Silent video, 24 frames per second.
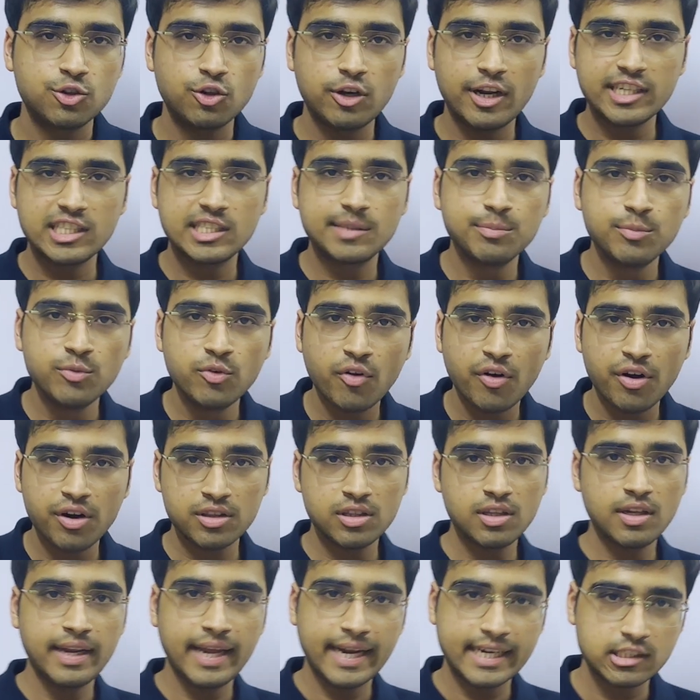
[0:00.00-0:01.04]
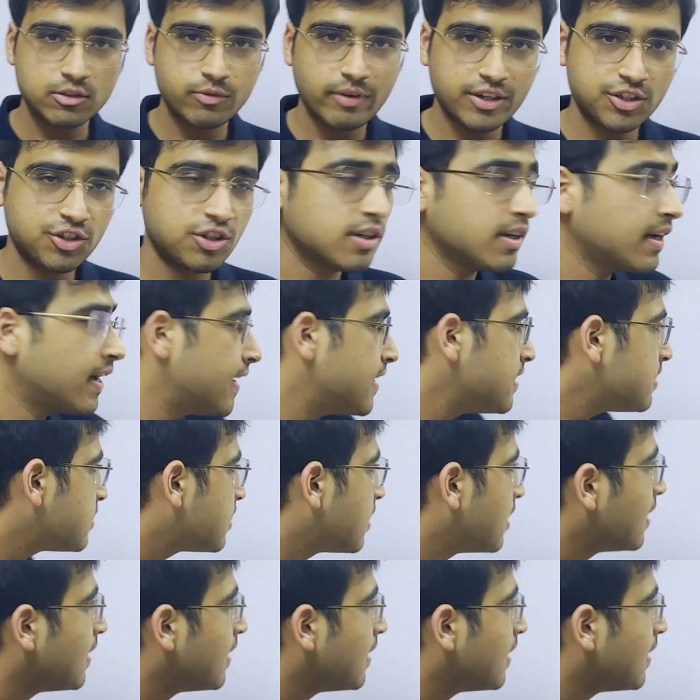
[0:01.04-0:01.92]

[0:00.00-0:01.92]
let's move on to the next question, guys.